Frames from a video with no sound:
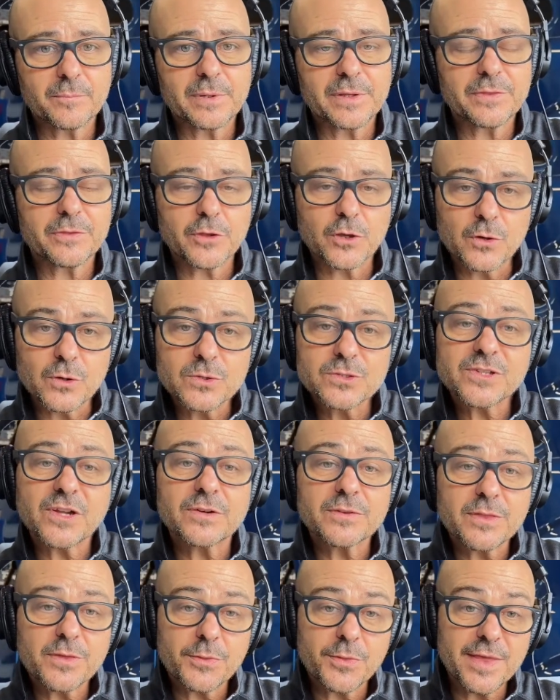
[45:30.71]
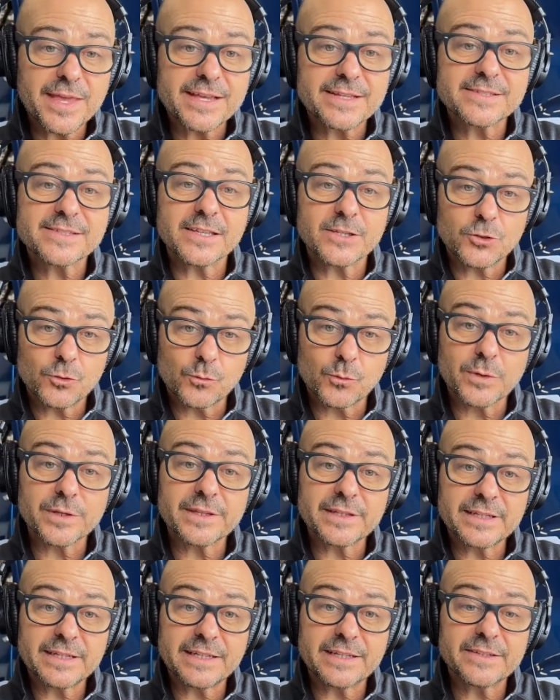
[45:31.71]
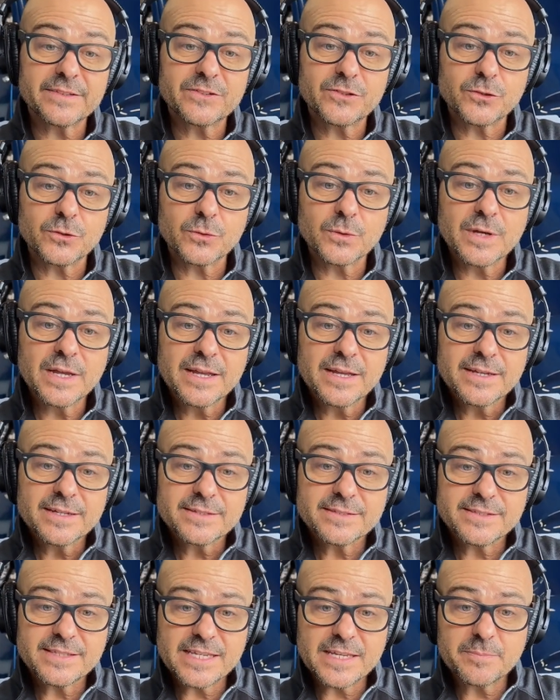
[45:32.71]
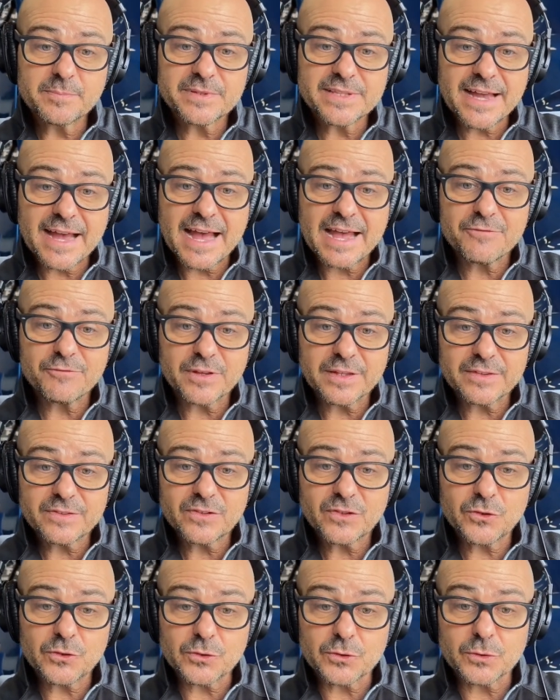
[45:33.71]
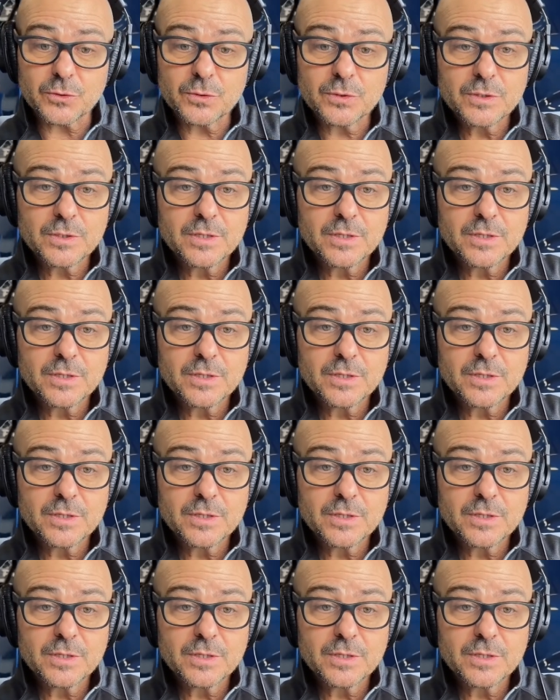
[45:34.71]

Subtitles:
But those are the things that you really need to deep dive into